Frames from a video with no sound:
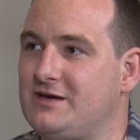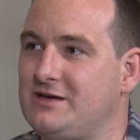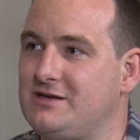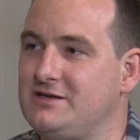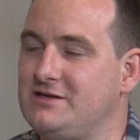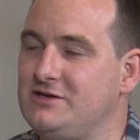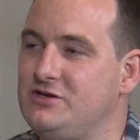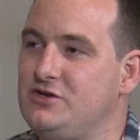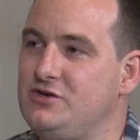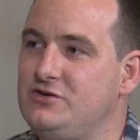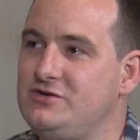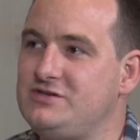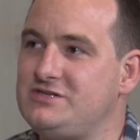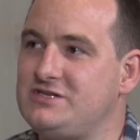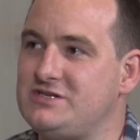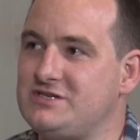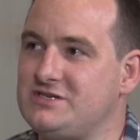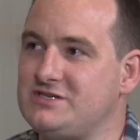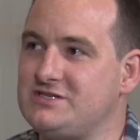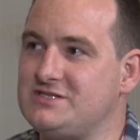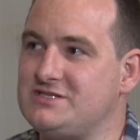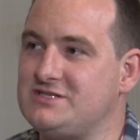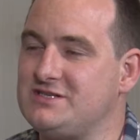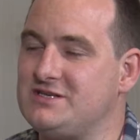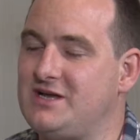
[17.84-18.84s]

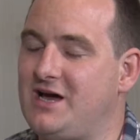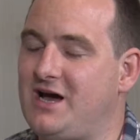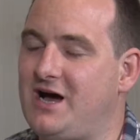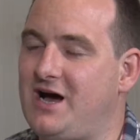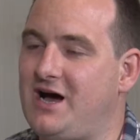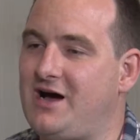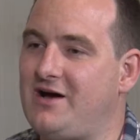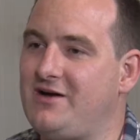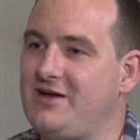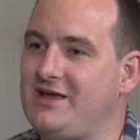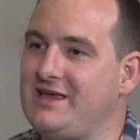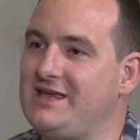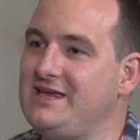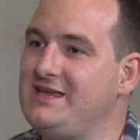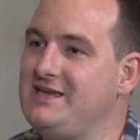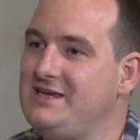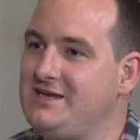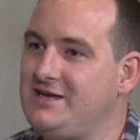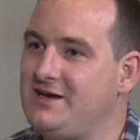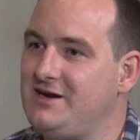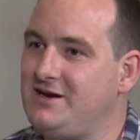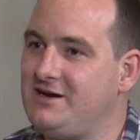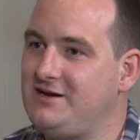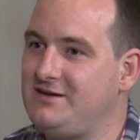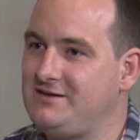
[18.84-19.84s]
Users are
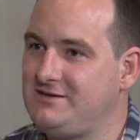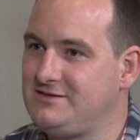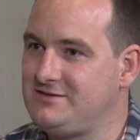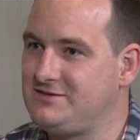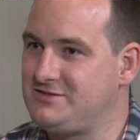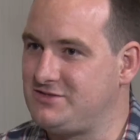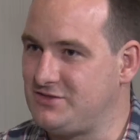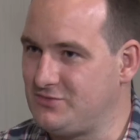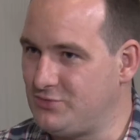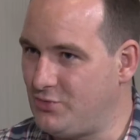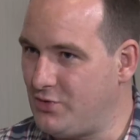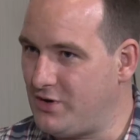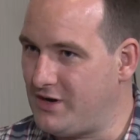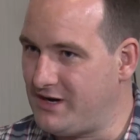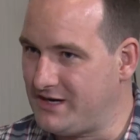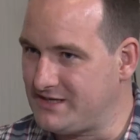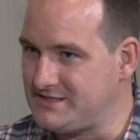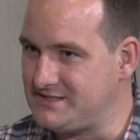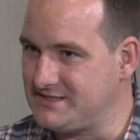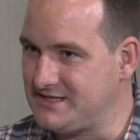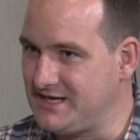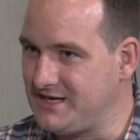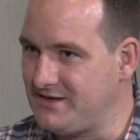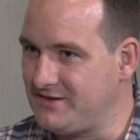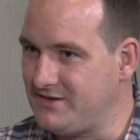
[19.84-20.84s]
eager to work
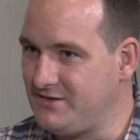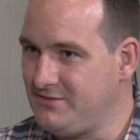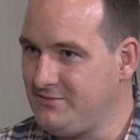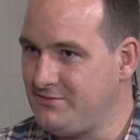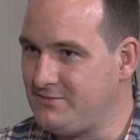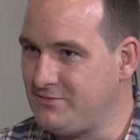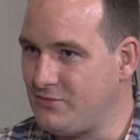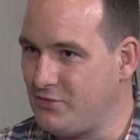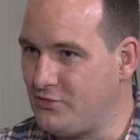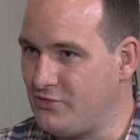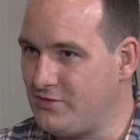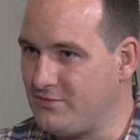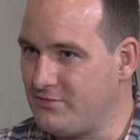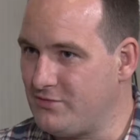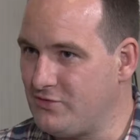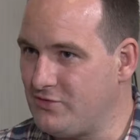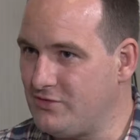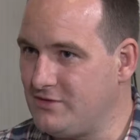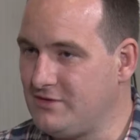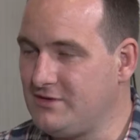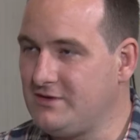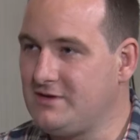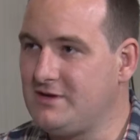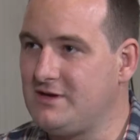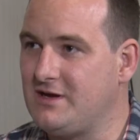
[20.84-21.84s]
together more and
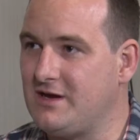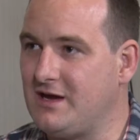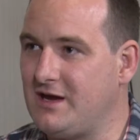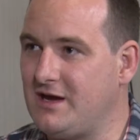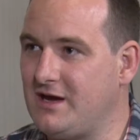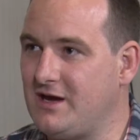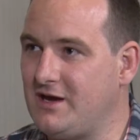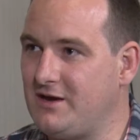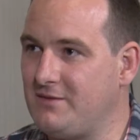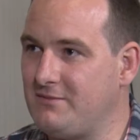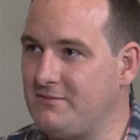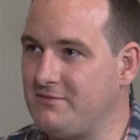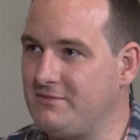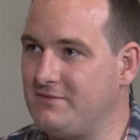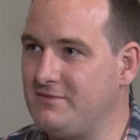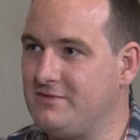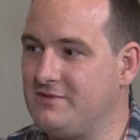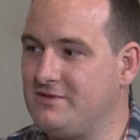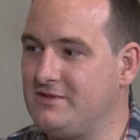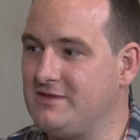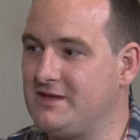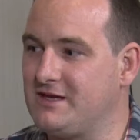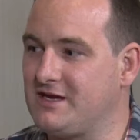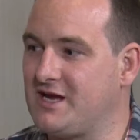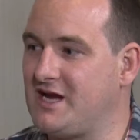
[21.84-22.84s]
more.
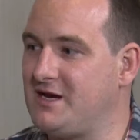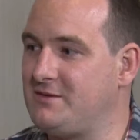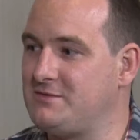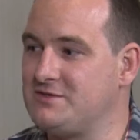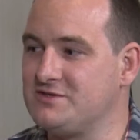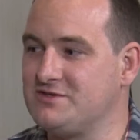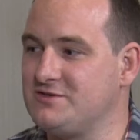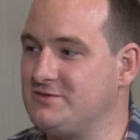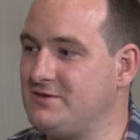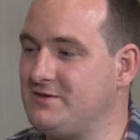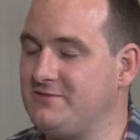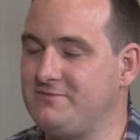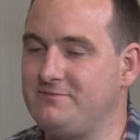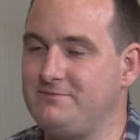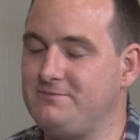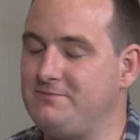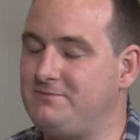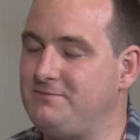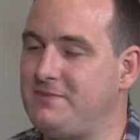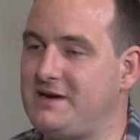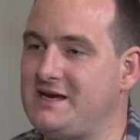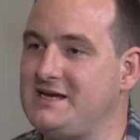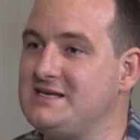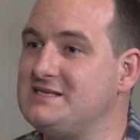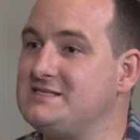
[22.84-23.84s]
That comes from the
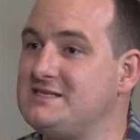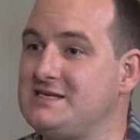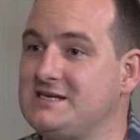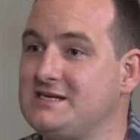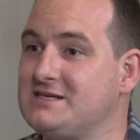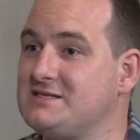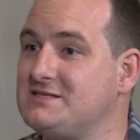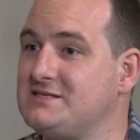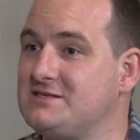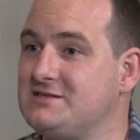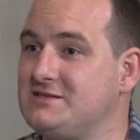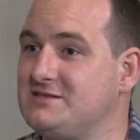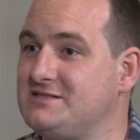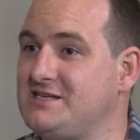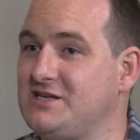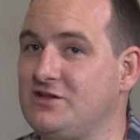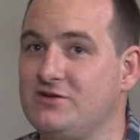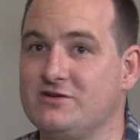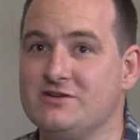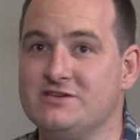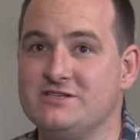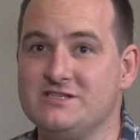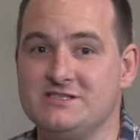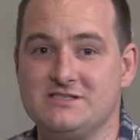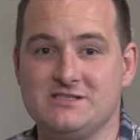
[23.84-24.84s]
basics
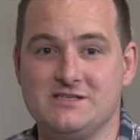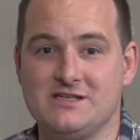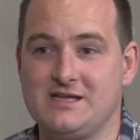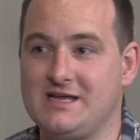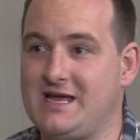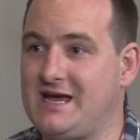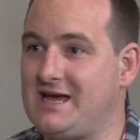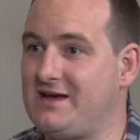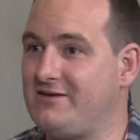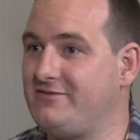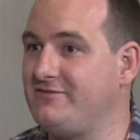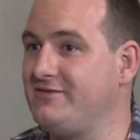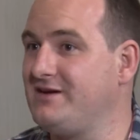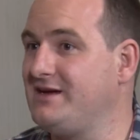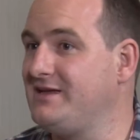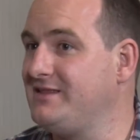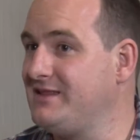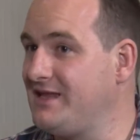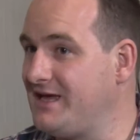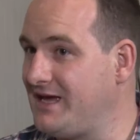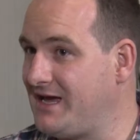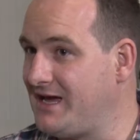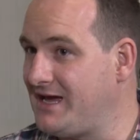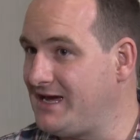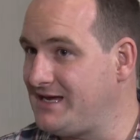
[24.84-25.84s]
technologies that they have in
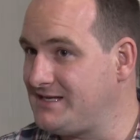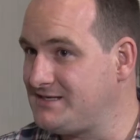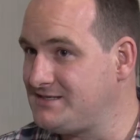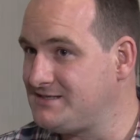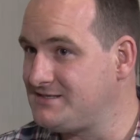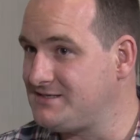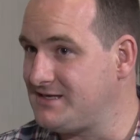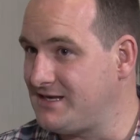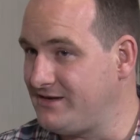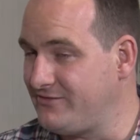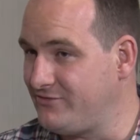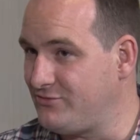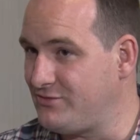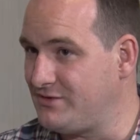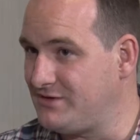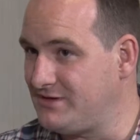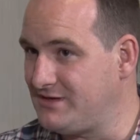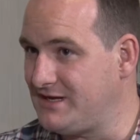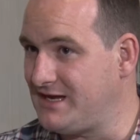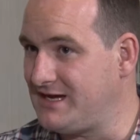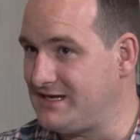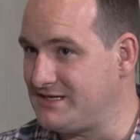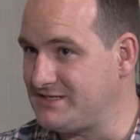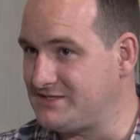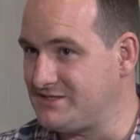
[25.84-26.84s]
their hands. Everyone
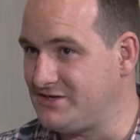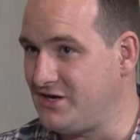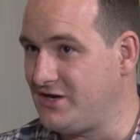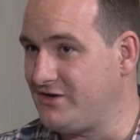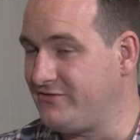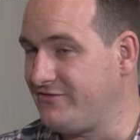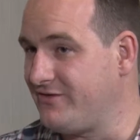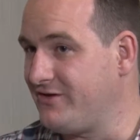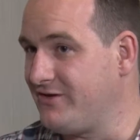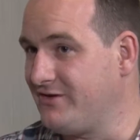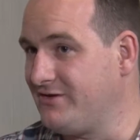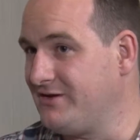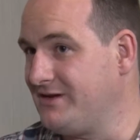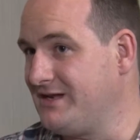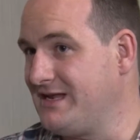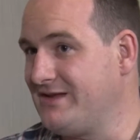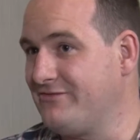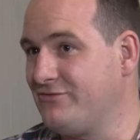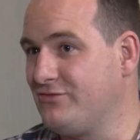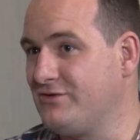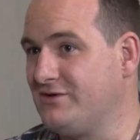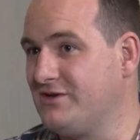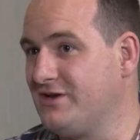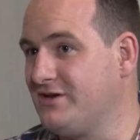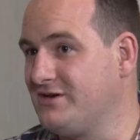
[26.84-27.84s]
has an iPhone and
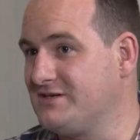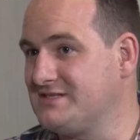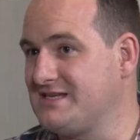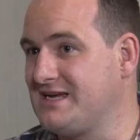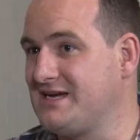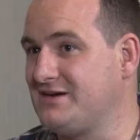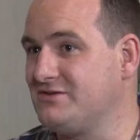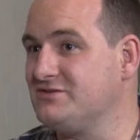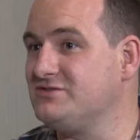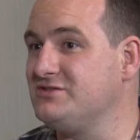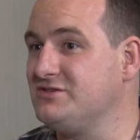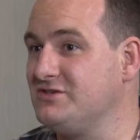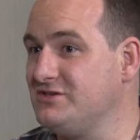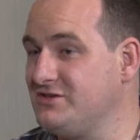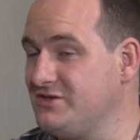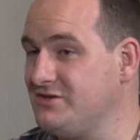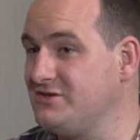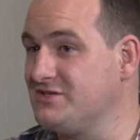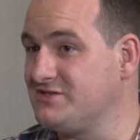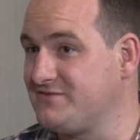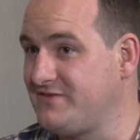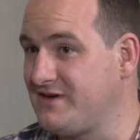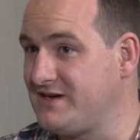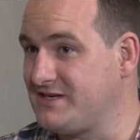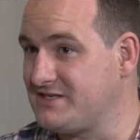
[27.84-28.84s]
everyone knows how to
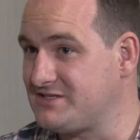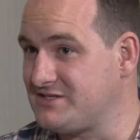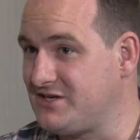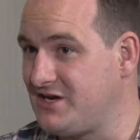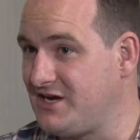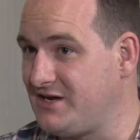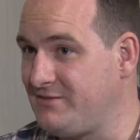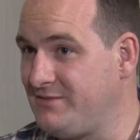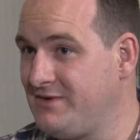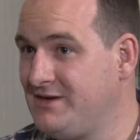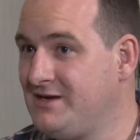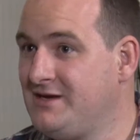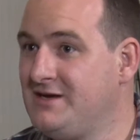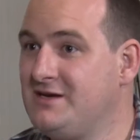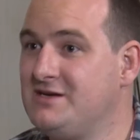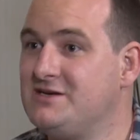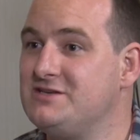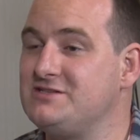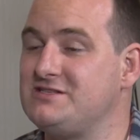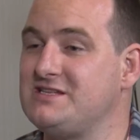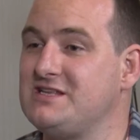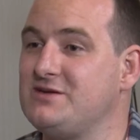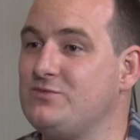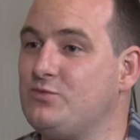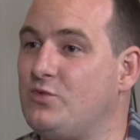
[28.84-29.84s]
use FaceTime,
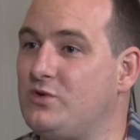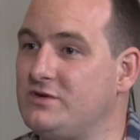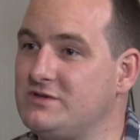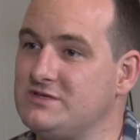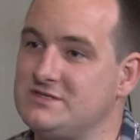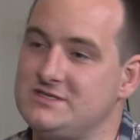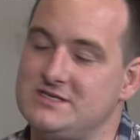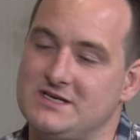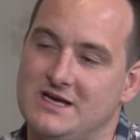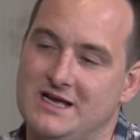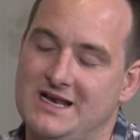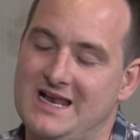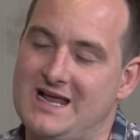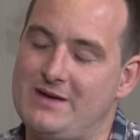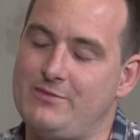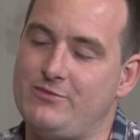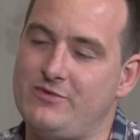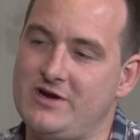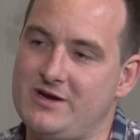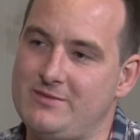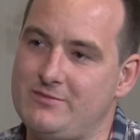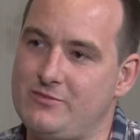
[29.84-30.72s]
so they want to collaborate